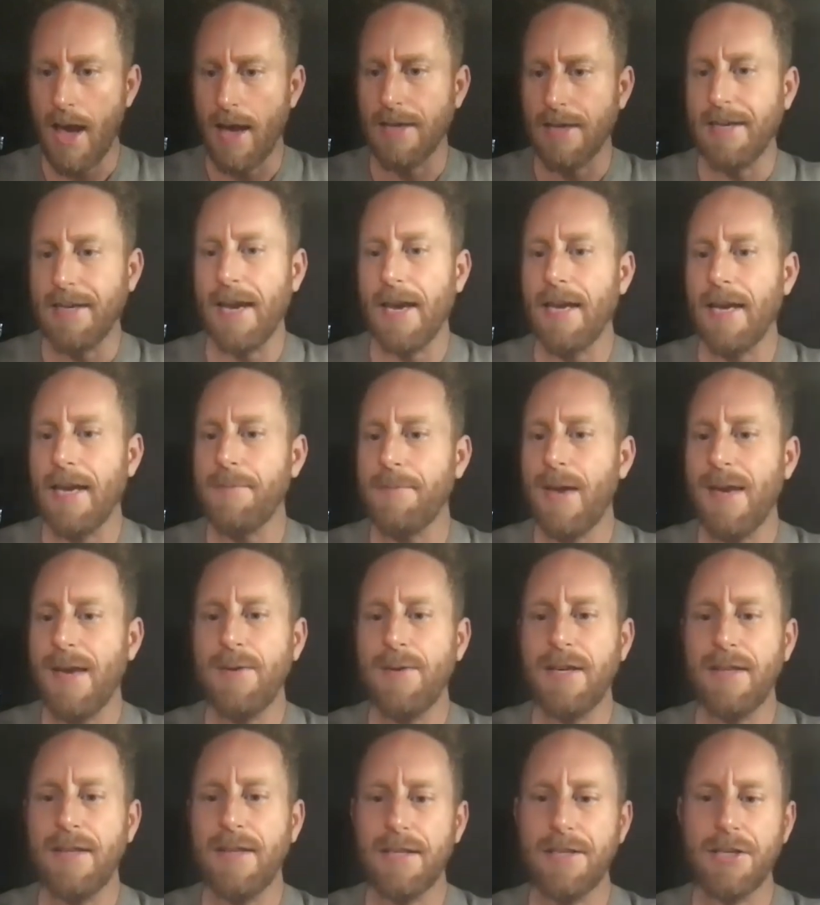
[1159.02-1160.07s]
Yeah, it may
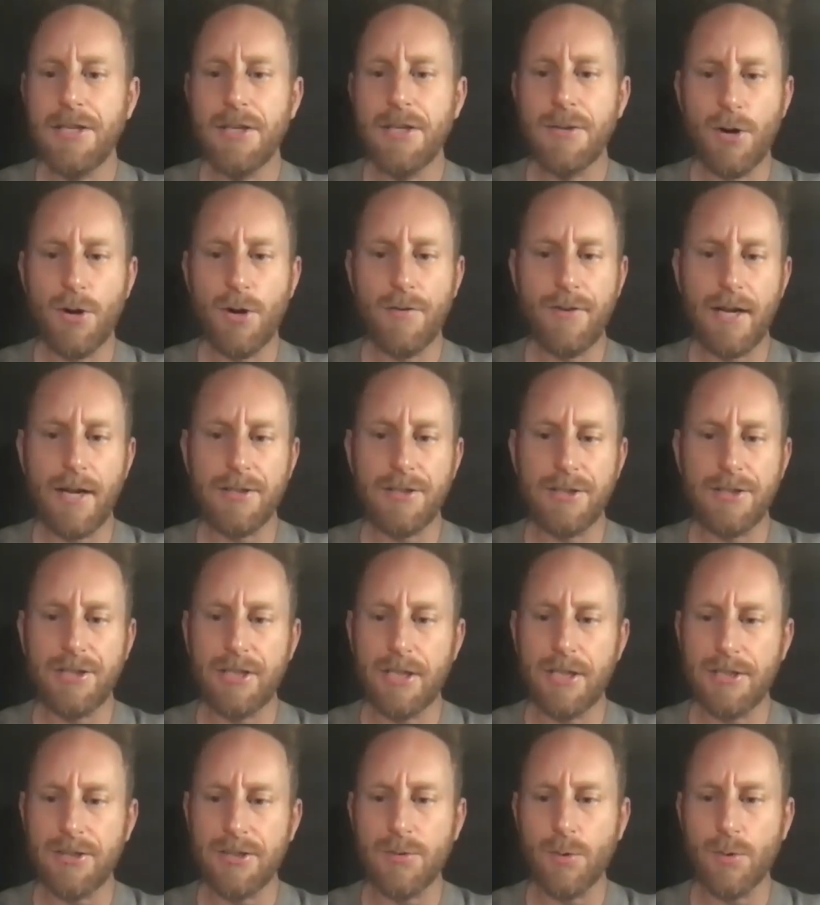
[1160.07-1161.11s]
be that your profile just
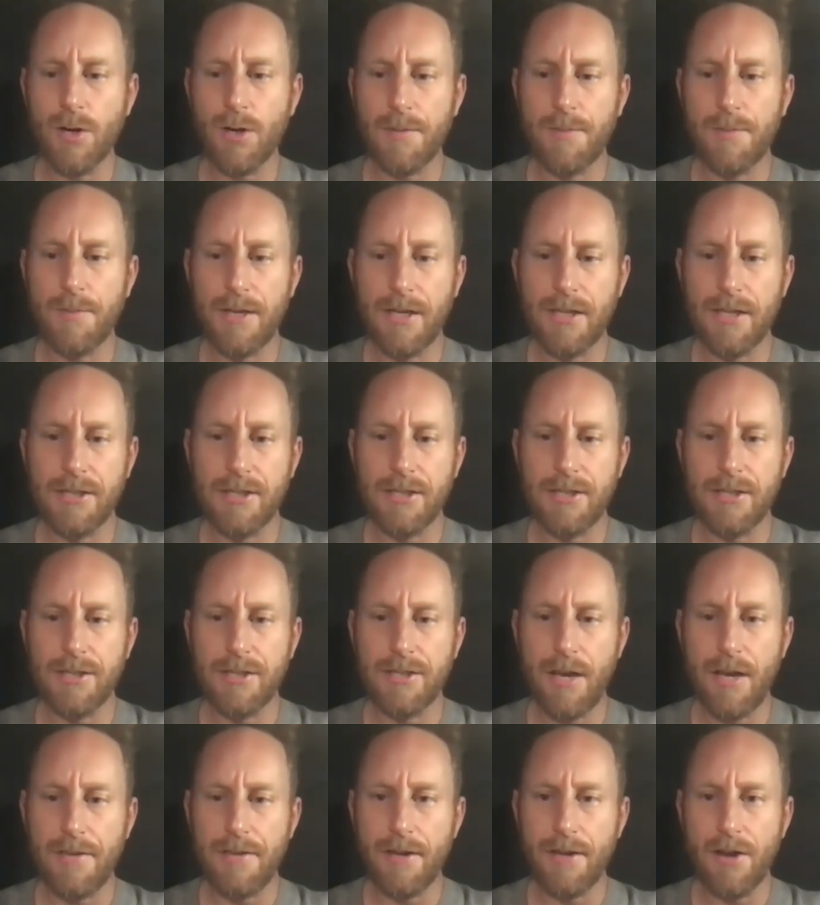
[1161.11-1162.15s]
doesn't work because there's
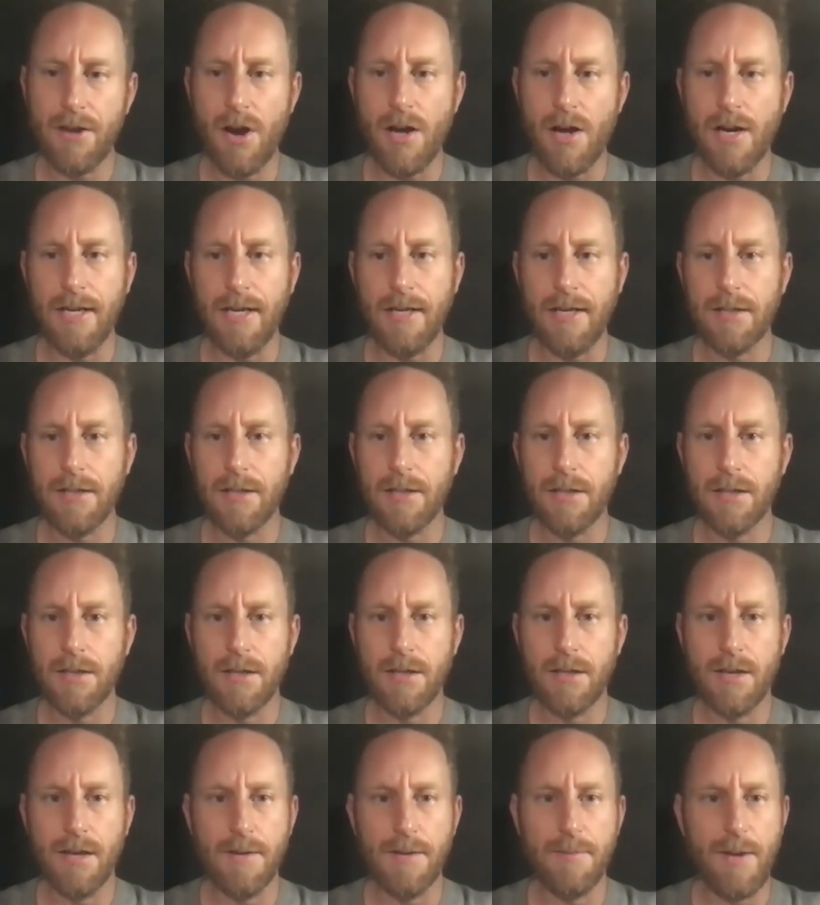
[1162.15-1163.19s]
nothing on it.
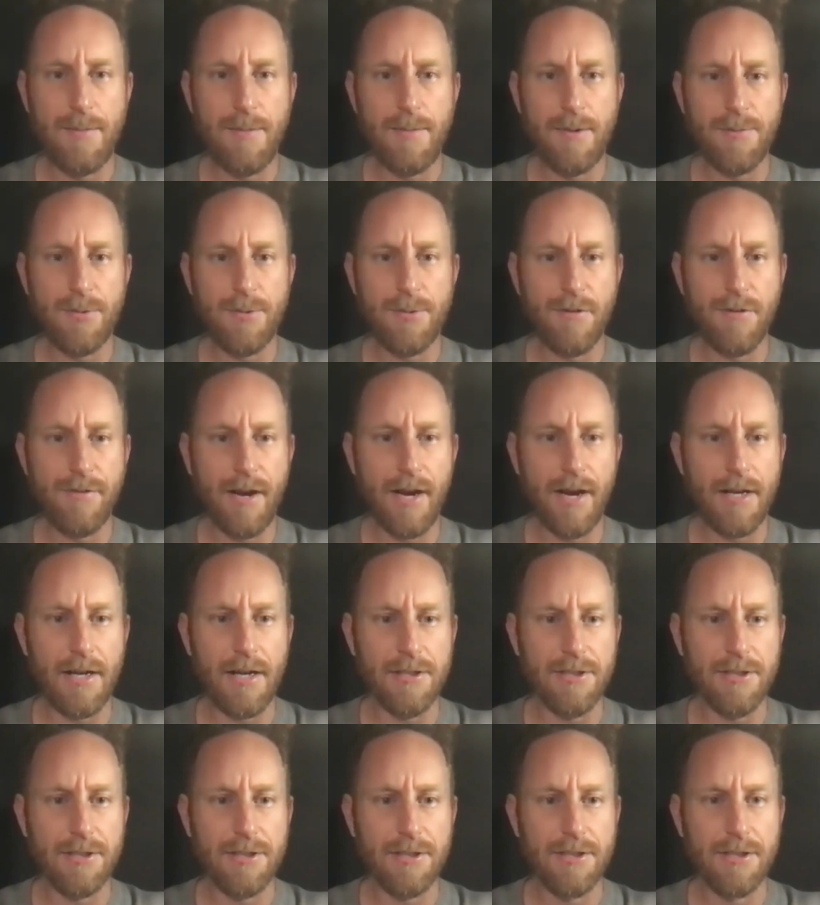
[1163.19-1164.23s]
And maybe
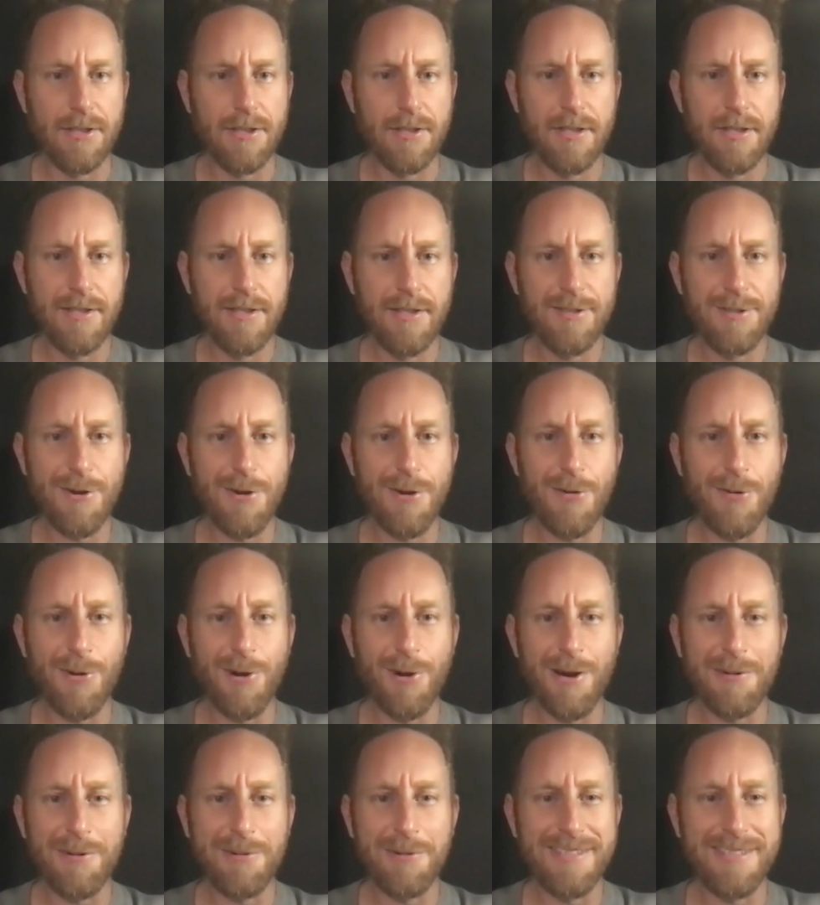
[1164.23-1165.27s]
profiles don't
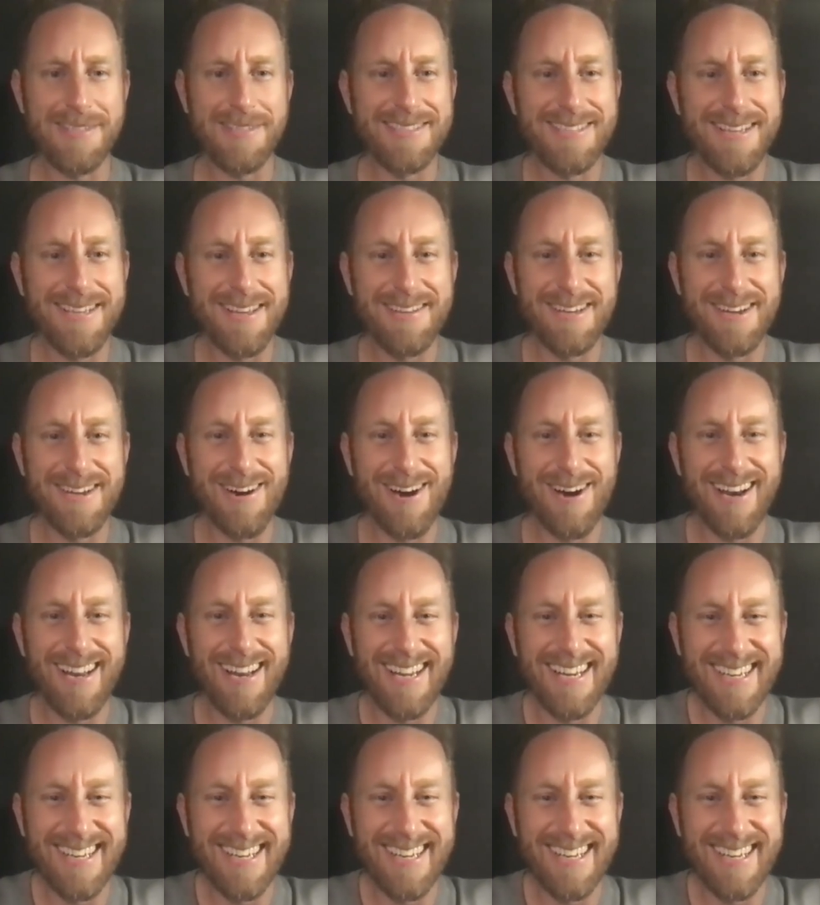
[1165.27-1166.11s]
work when there's nothing on it.